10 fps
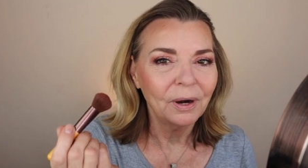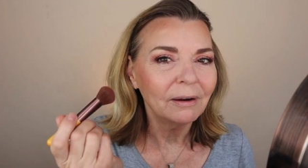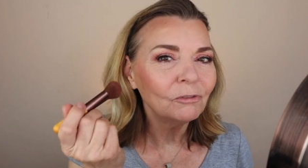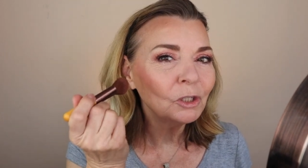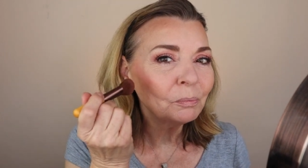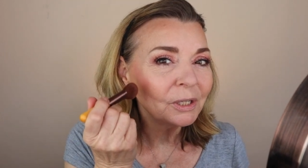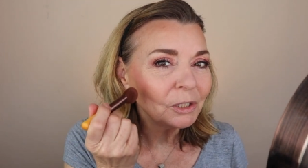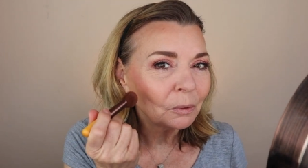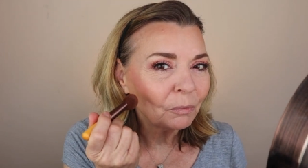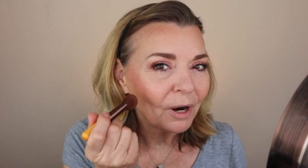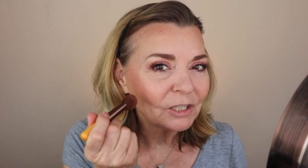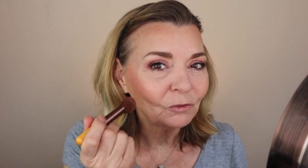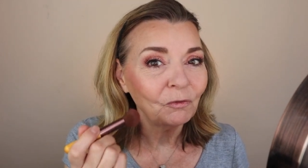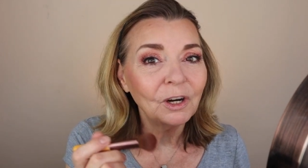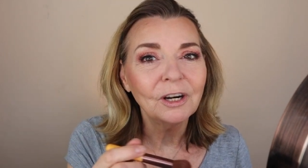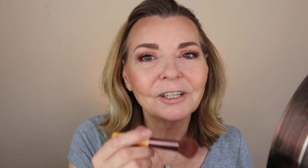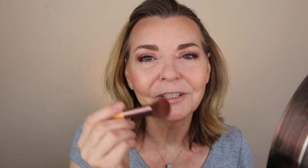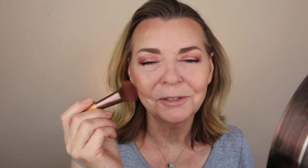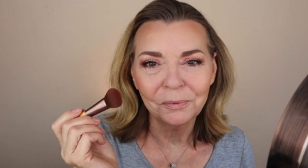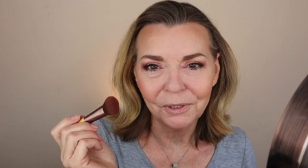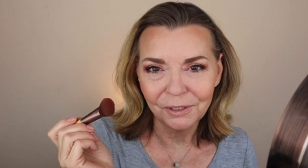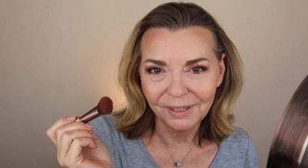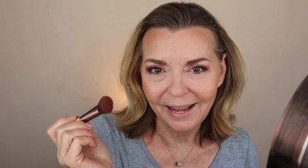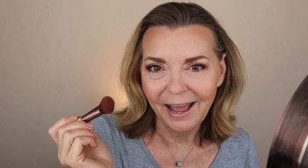wherever you put your brush first is where you're going to